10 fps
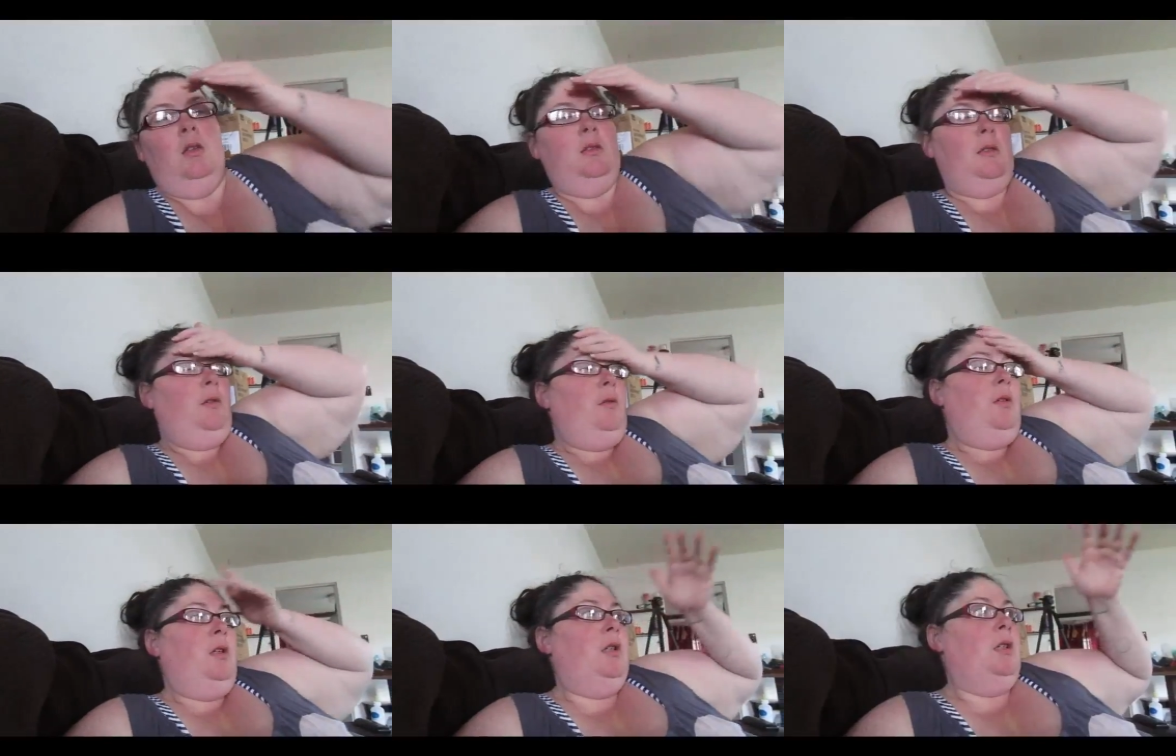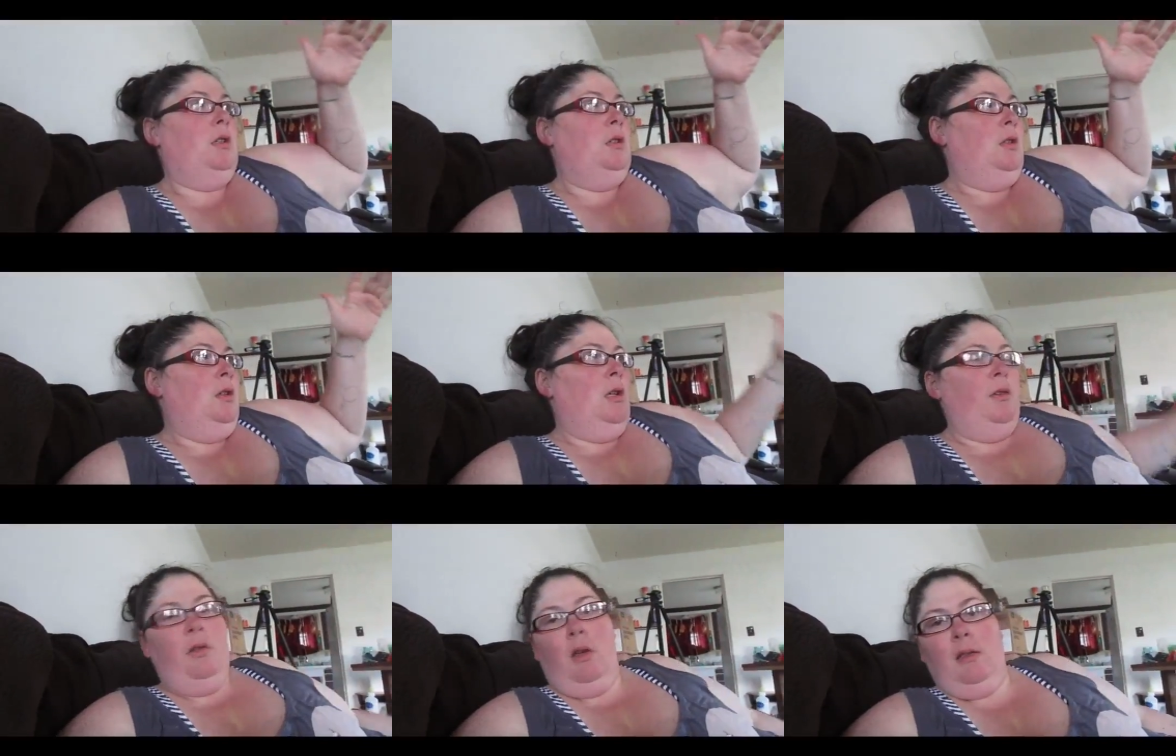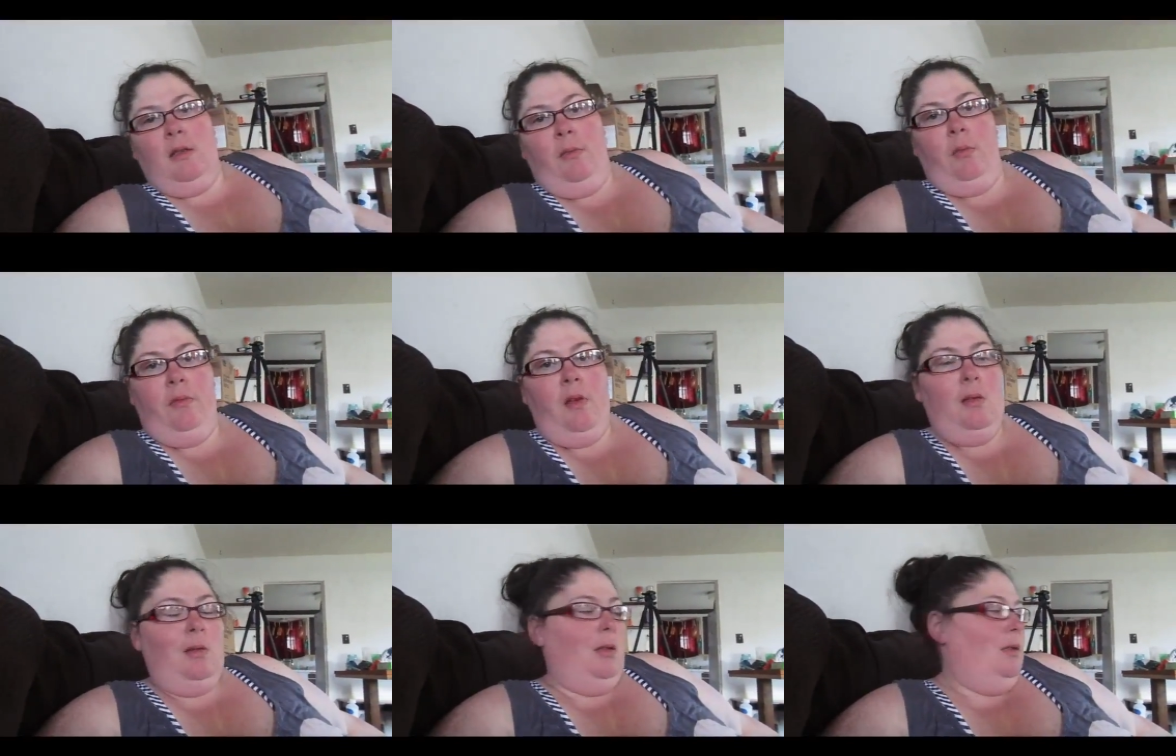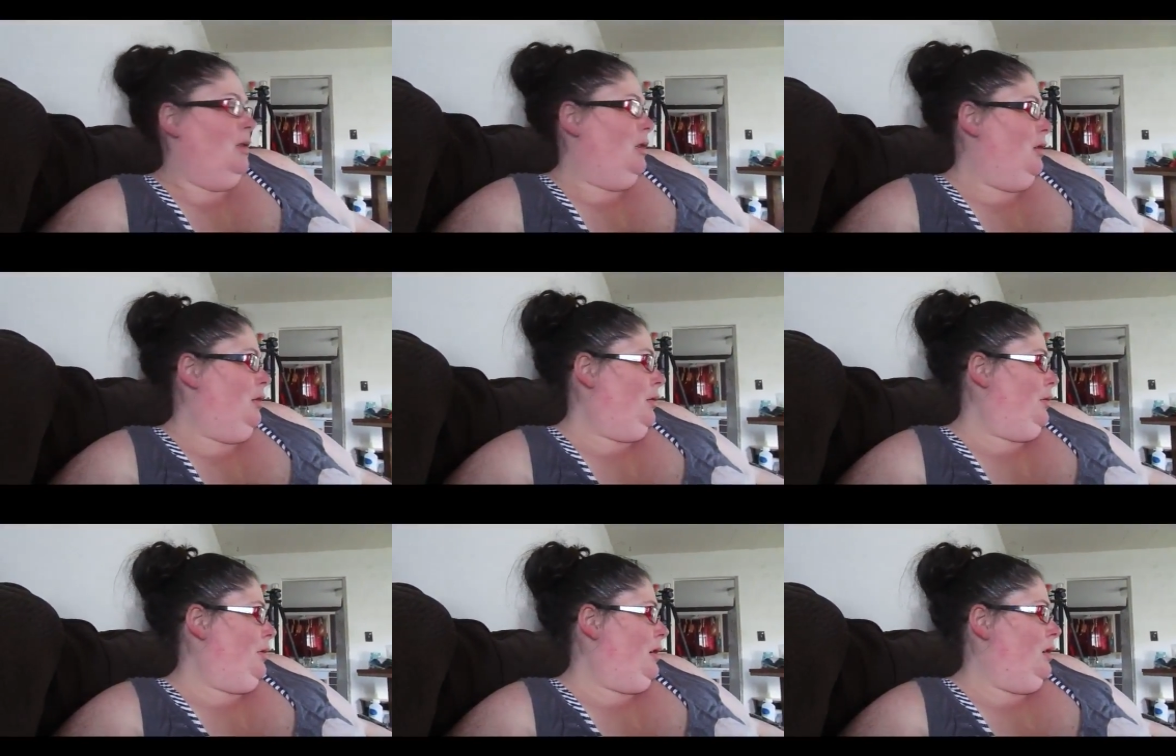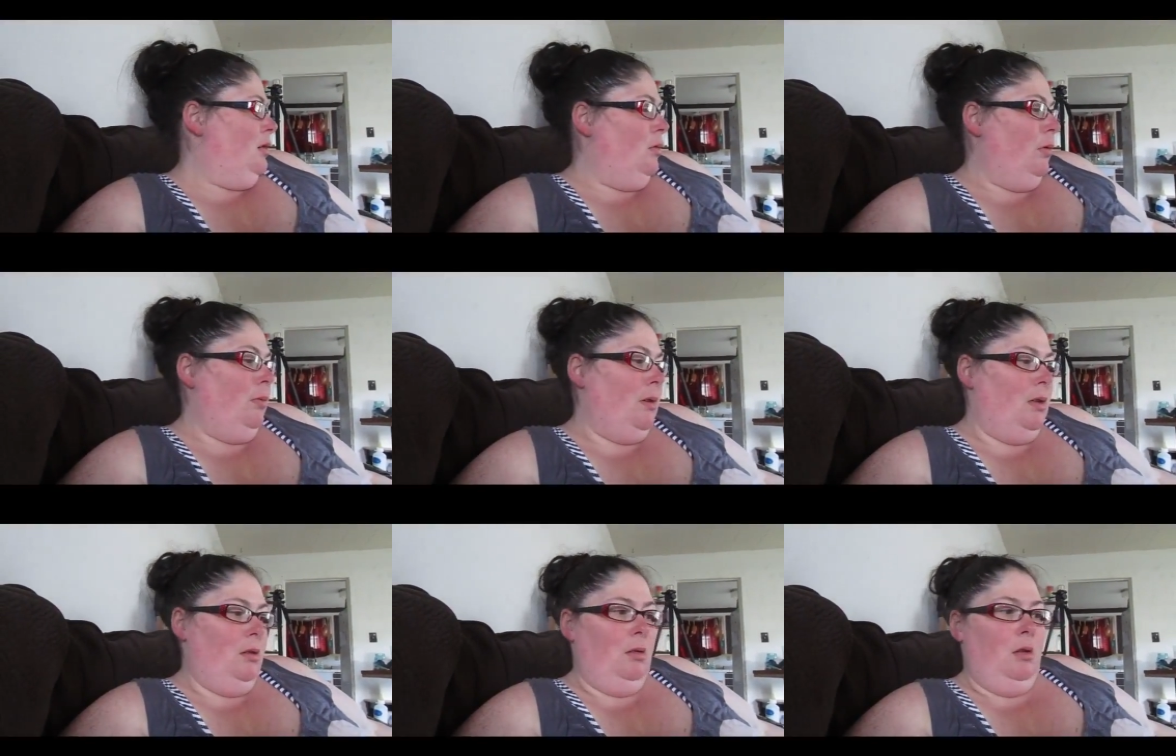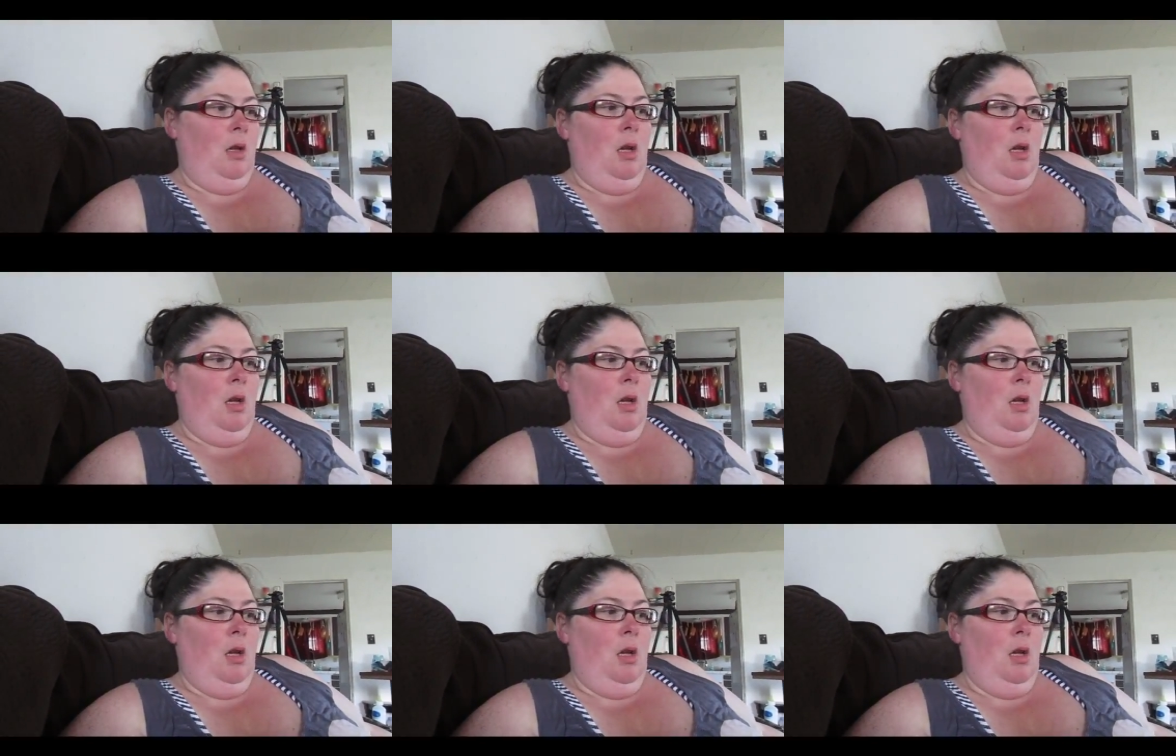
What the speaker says: So, if you guys have been following us, you know that we want to